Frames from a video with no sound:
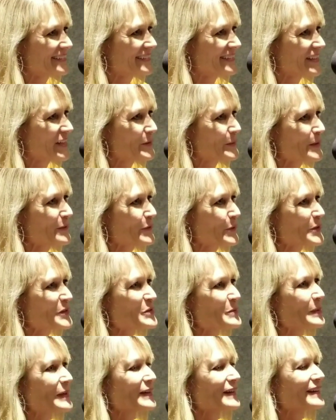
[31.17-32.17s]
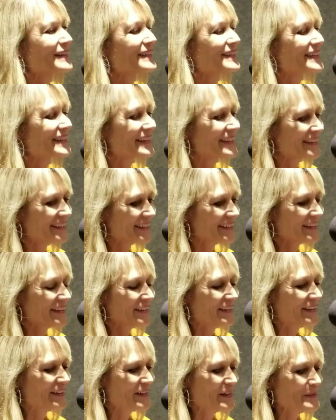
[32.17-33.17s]
We've always been on the
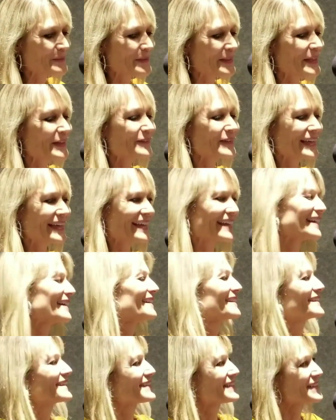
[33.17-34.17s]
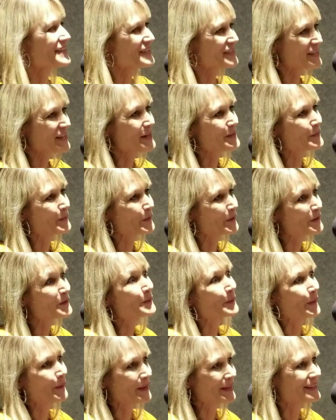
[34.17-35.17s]
giving end, and this time we're
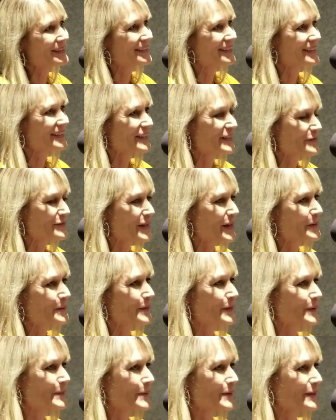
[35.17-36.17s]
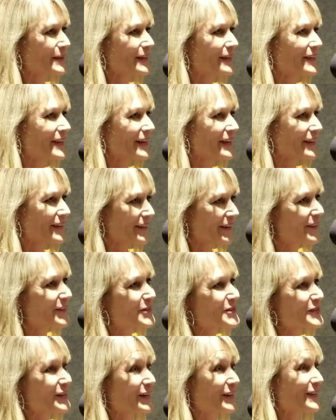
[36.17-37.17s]
throwing an event where we're on the other
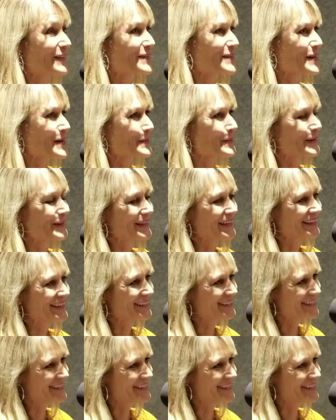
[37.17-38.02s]
side of the table. Yes.